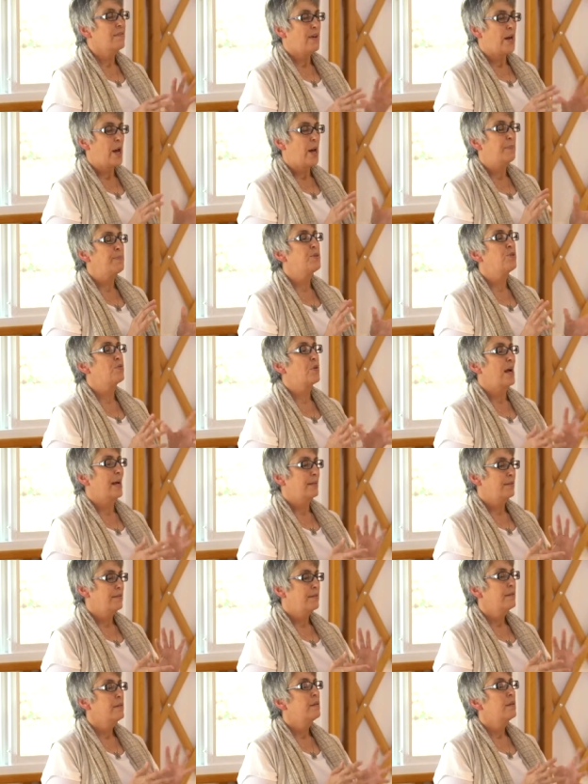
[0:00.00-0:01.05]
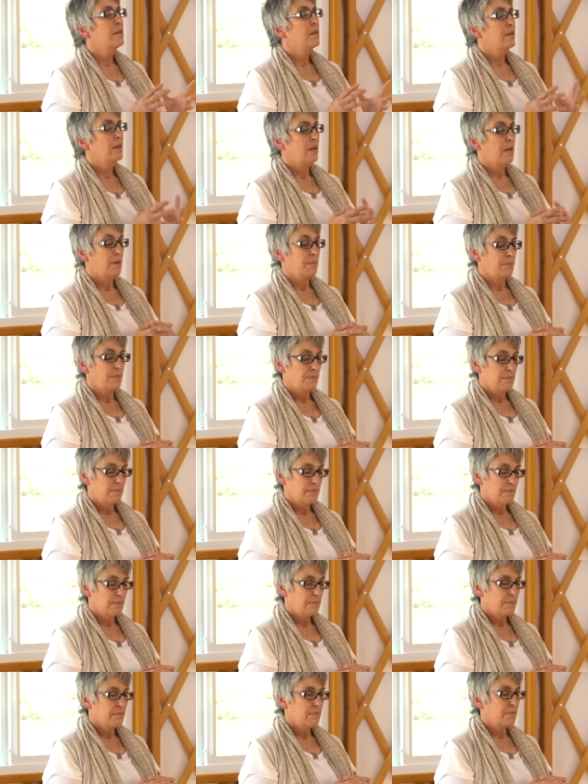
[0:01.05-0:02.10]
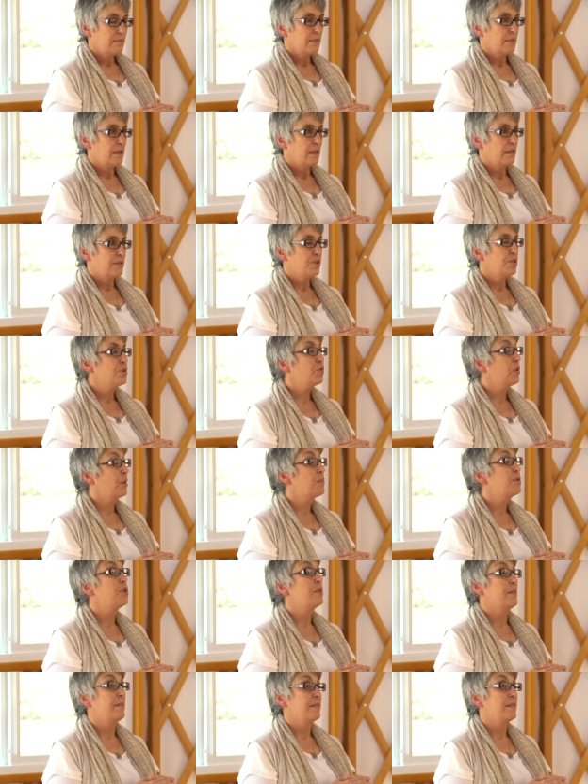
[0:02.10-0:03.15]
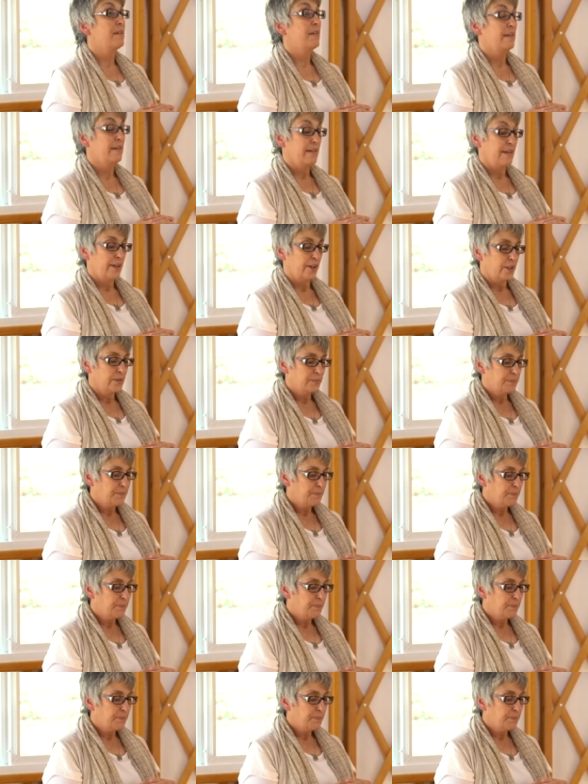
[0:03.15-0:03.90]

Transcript: of abstract um, uh, descriptions in there.